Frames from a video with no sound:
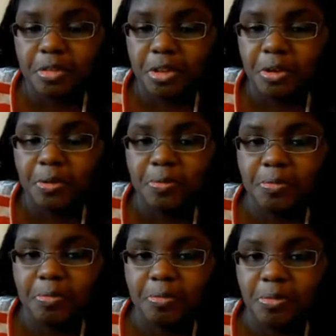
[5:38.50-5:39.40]
So
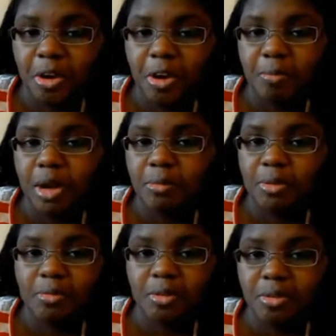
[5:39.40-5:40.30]
her and
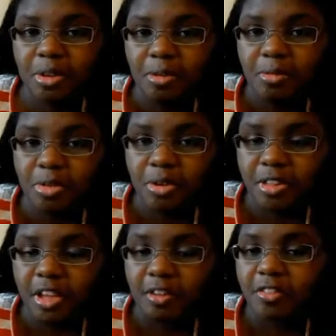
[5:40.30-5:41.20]
Mama um,
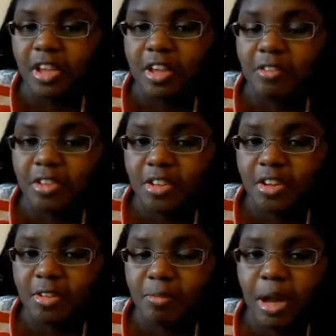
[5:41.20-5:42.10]
don't forgave each
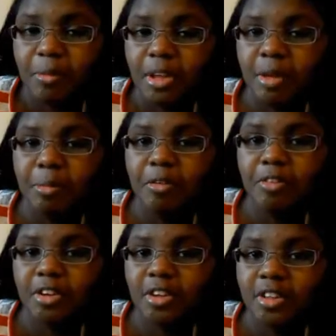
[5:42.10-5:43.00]
other. Mama come
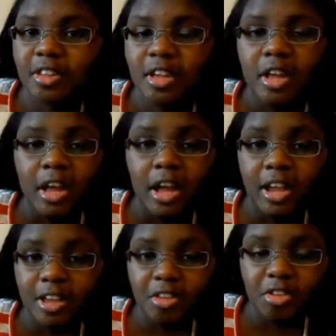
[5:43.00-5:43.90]
over because
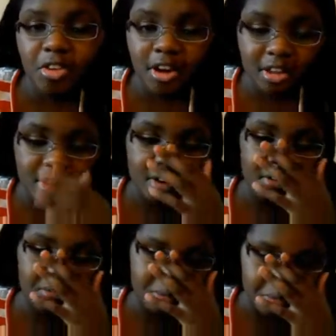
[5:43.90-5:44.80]
I guess she trying to get
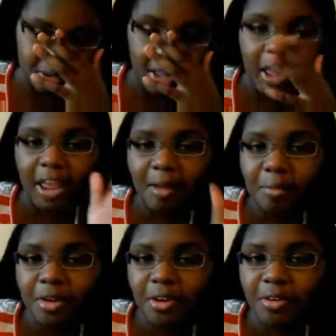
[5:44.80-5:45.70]
her
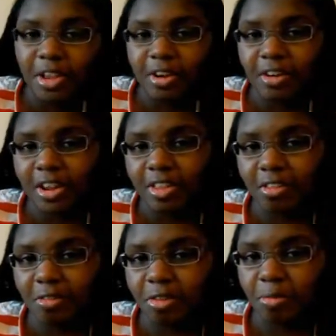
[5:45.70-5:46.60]
ad put on the internet,
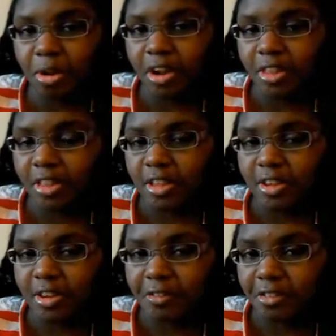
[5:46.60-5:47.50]
so she brings
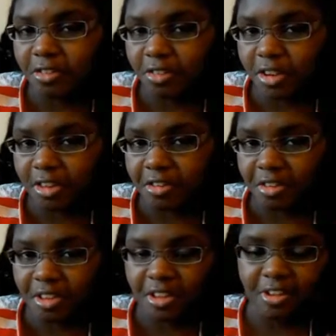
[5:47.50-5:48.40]
in different
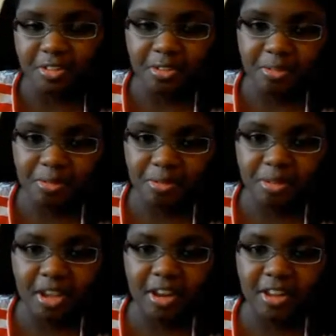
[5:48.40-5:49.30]
dresses and so
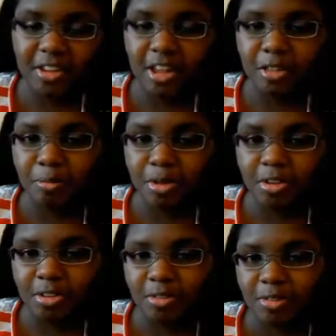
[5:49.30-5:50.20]
Kandi can take some
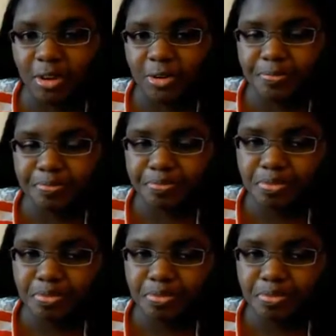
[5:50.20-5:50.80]
pictures of her.